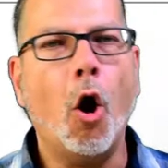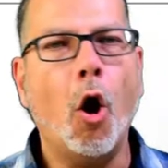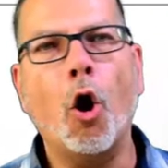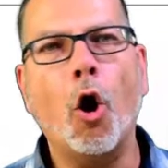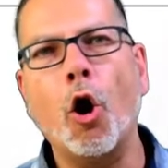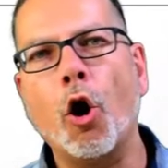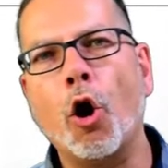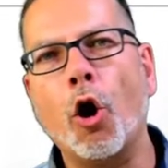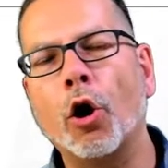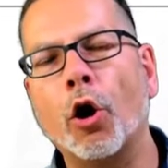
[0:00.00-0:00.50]

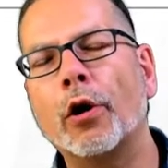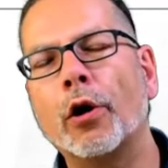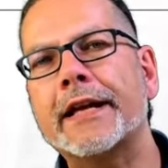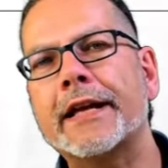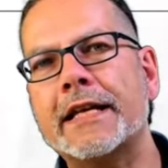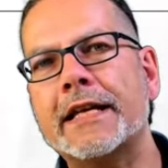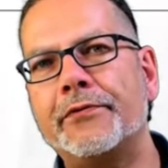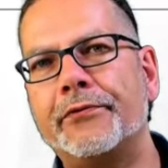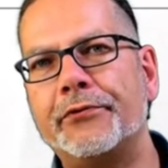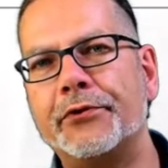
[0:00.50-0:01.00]
or
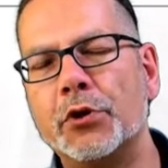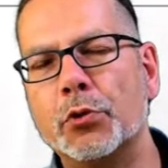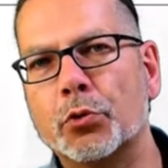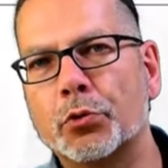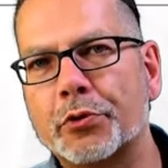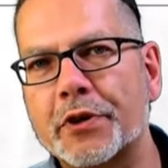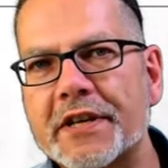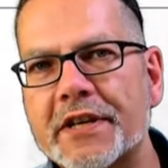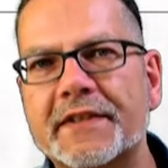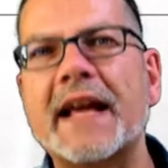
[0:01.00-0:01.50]
if you
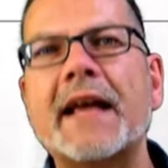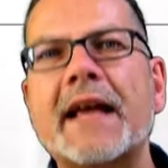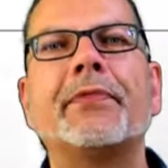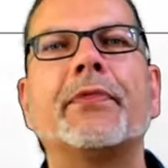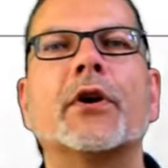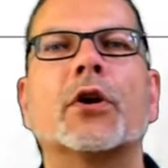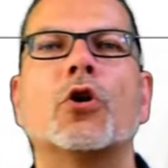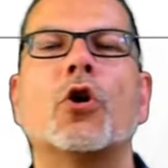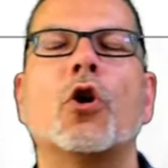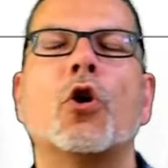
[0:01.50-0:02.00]
reset
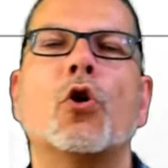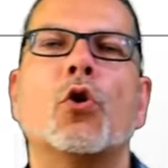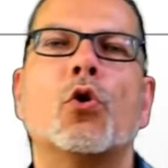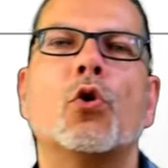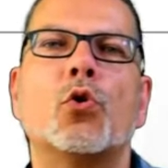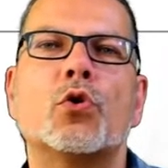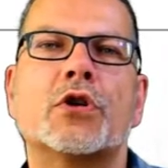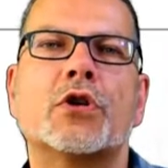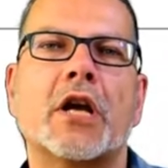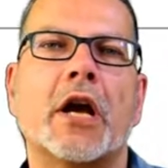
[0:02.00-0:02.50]
the
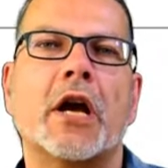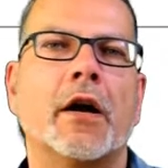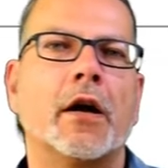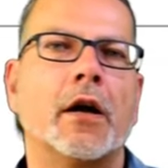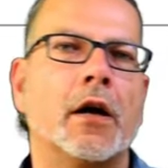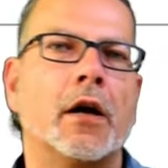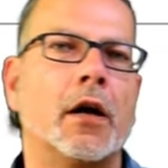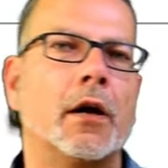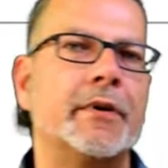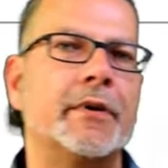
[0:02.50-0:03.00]
code
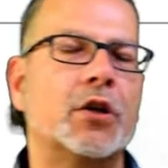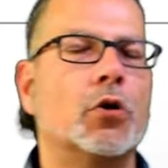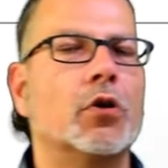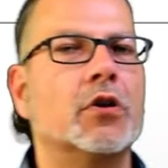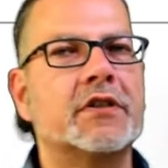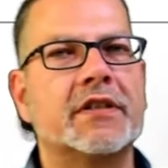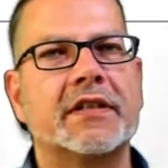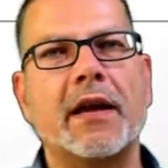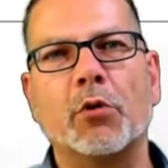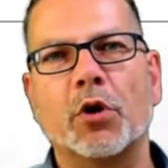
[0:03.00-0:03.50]

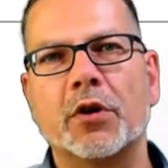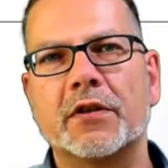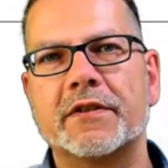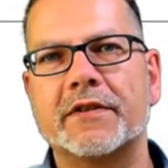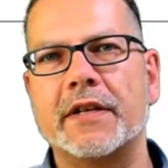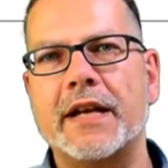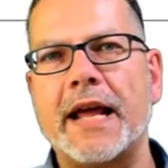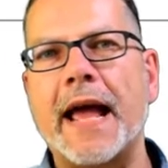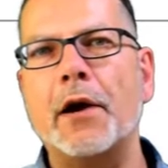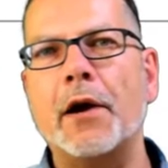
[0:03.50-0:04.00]
because there was
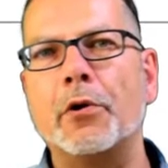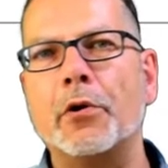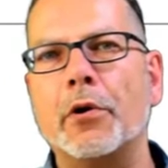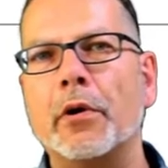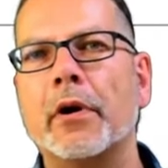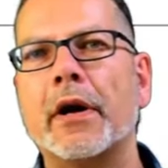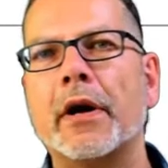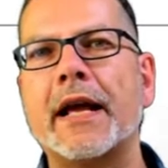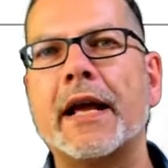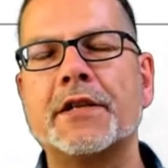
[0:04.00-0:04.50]
an
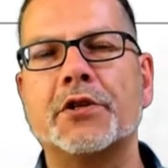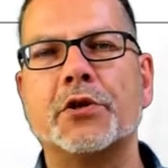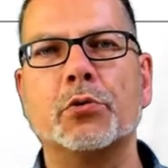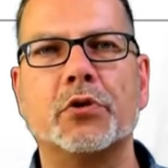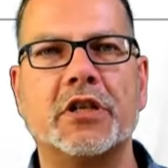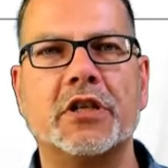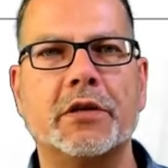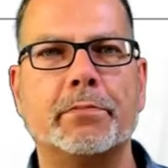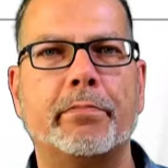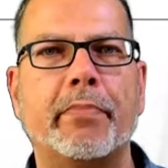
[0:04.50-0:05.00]
error and
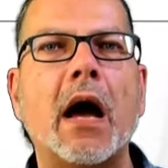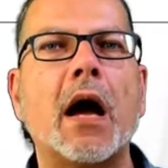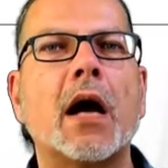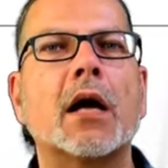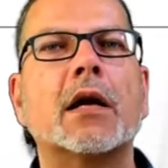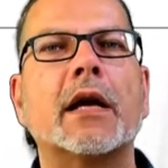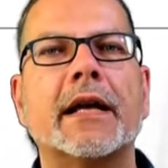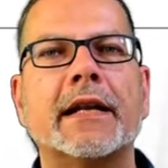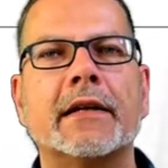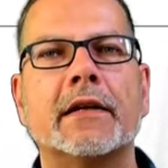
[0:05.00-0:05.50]
you
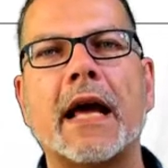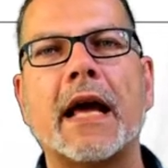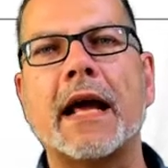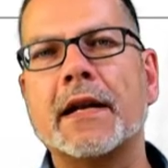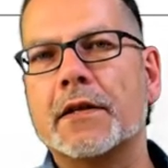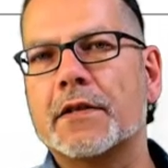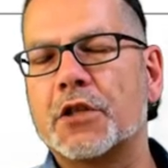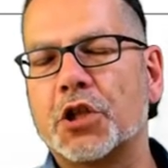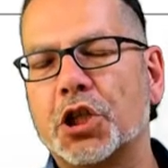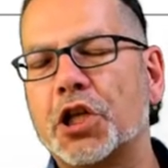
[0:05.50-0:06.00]
debug
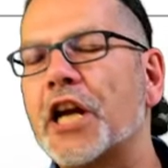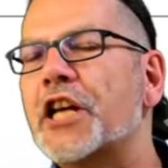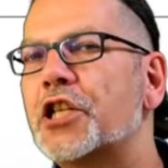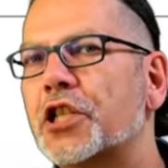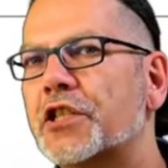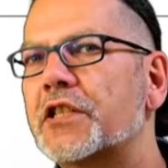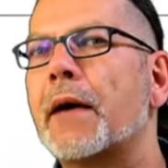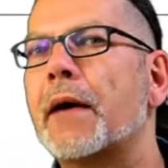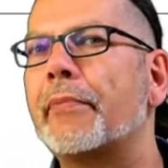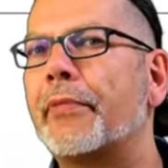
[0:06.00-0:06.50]
and
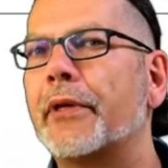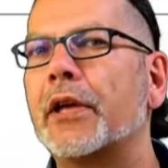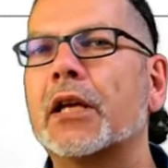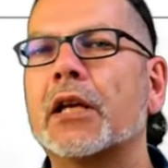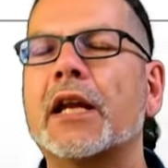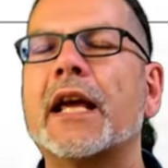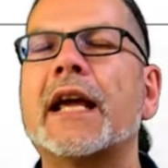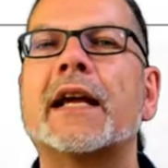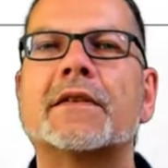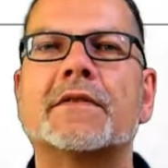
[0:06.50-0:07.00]
change something,
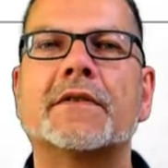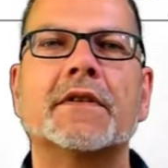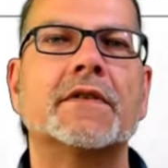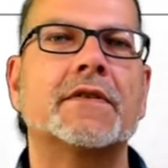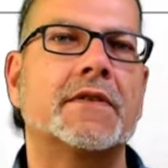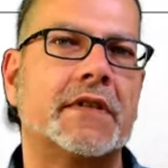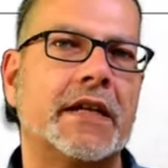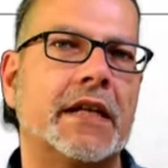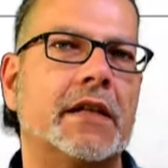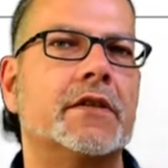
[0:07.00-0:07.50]
and
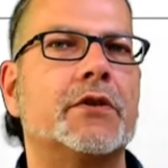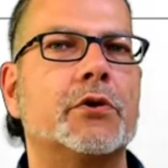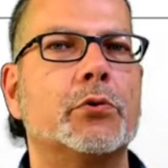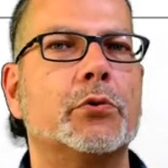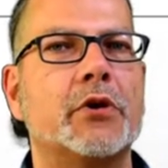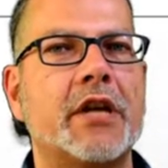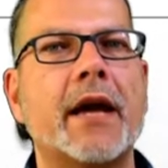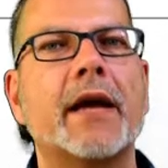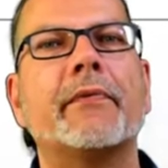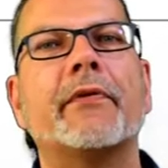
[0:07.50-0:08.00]
Access tells you,
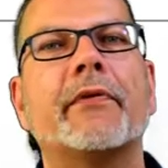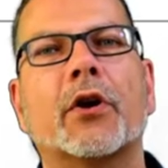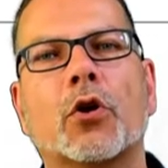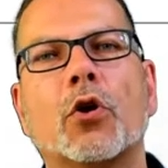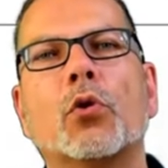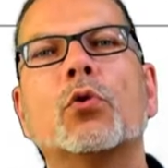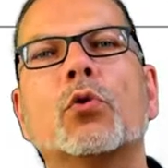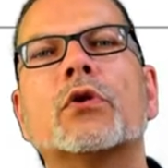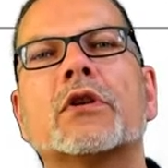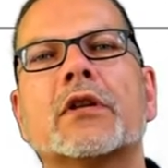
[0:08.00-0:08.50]
yeah, the
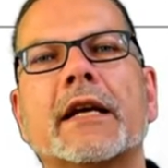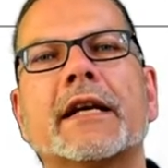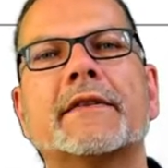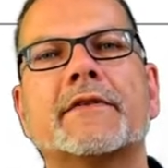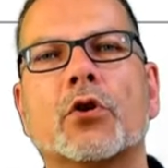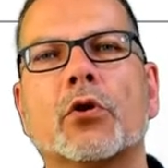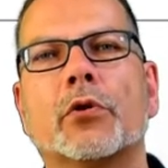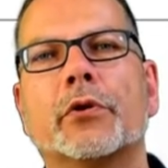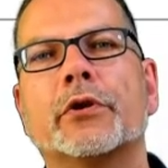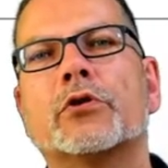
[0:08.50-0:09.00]
code is
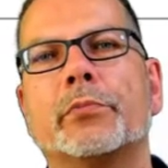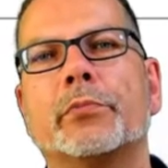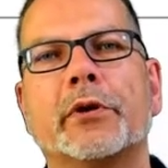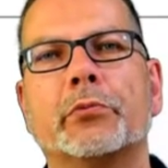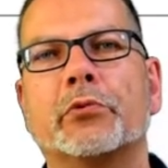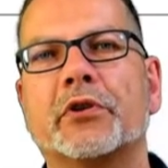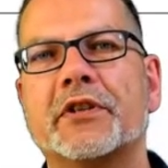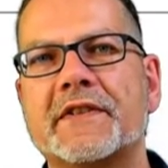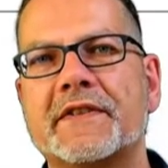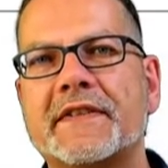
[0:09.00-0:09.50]
going to be
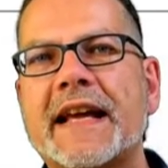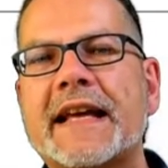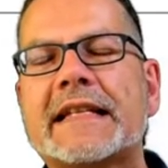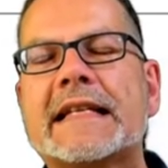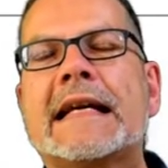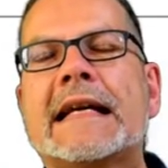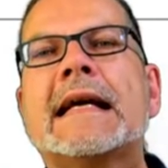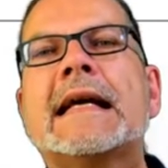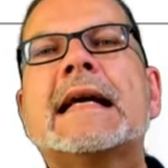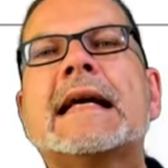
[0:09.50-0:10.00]

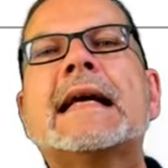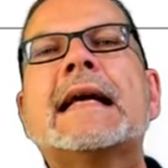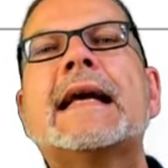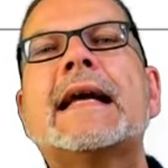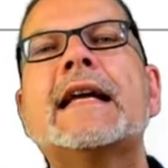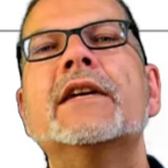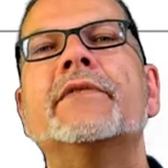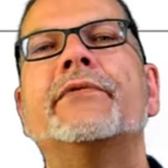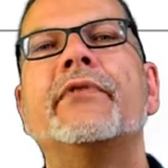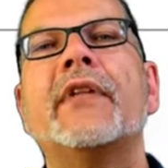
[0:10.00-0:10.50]
reset.
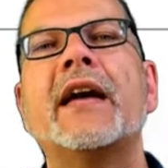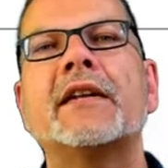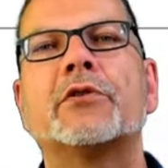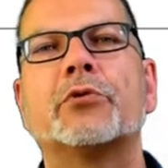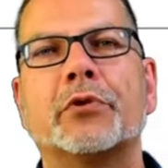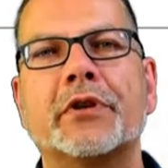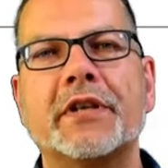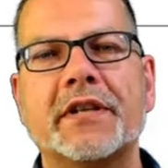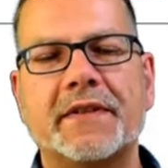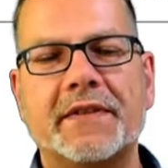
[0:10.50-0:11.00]
If that
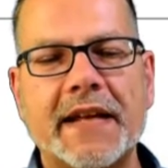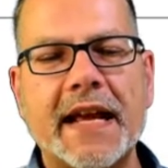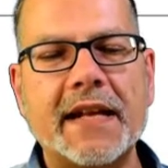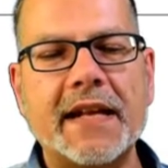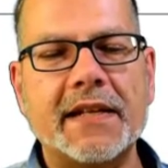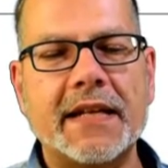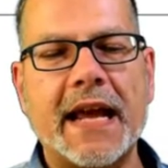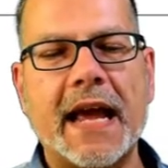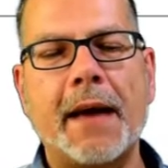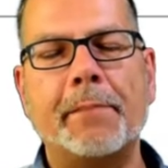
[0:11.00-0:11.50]

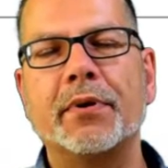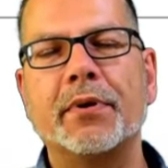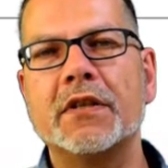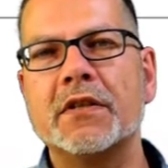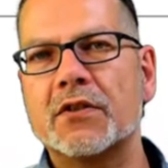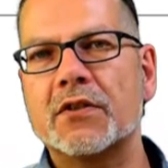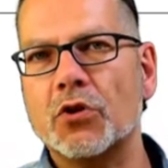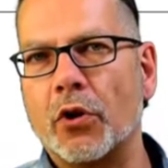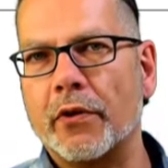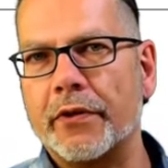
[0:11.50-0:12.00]
reset
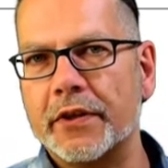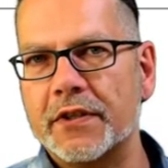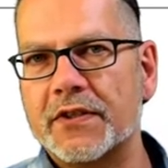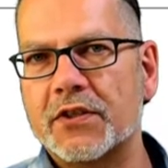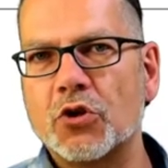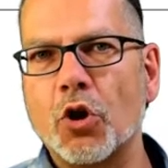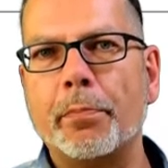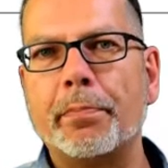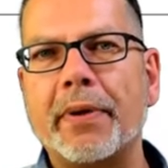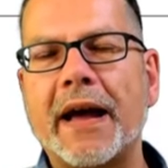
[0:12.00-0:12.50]
happens or the
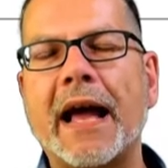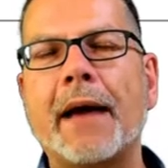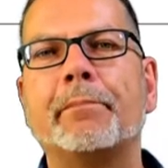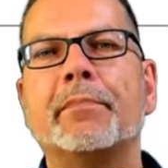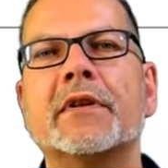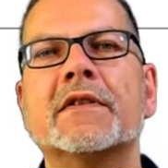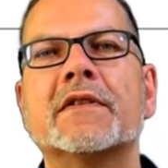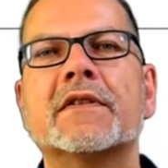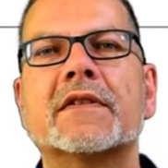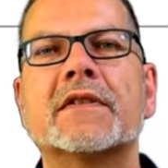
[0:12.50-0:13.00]
stop
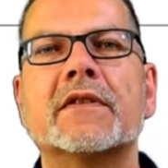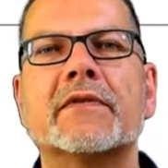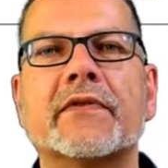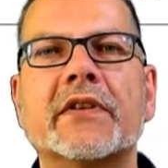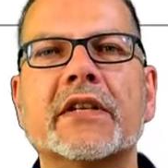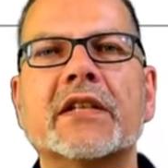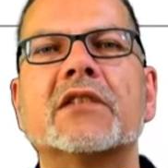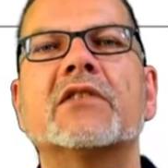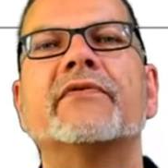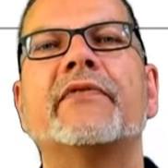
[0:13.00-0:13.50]
happens,
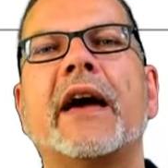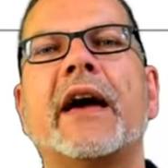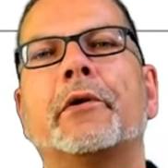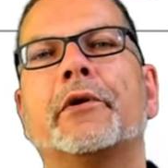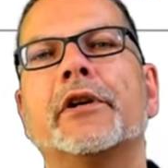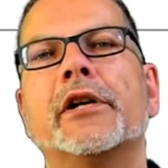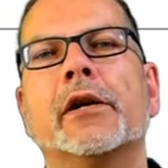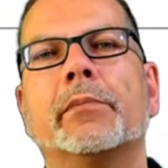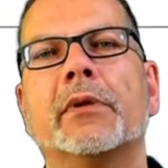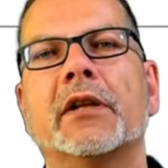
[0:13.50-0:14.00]
this
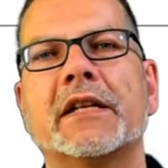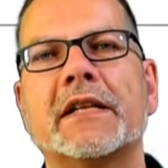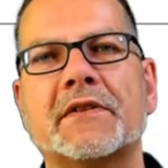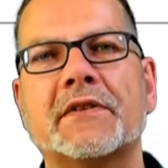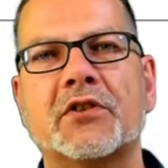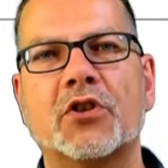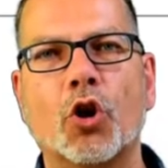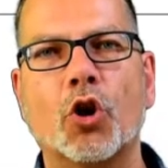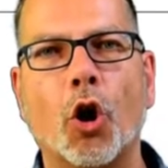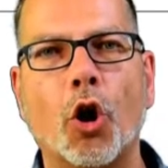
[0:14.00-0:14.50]
variable
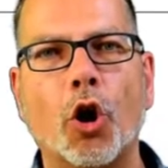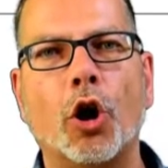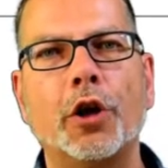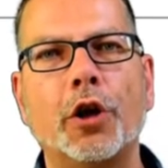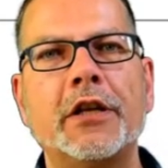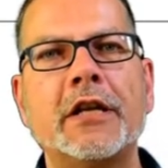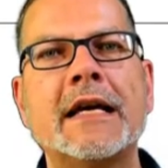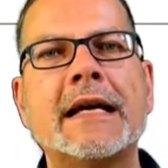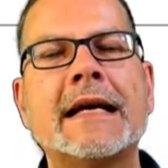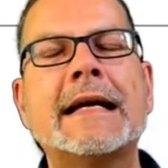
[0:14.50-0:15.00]
is
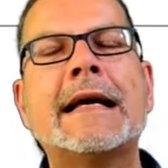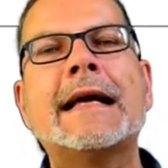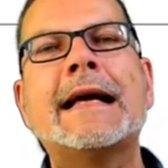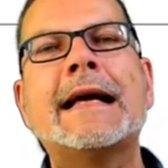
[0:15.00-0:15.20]
gone,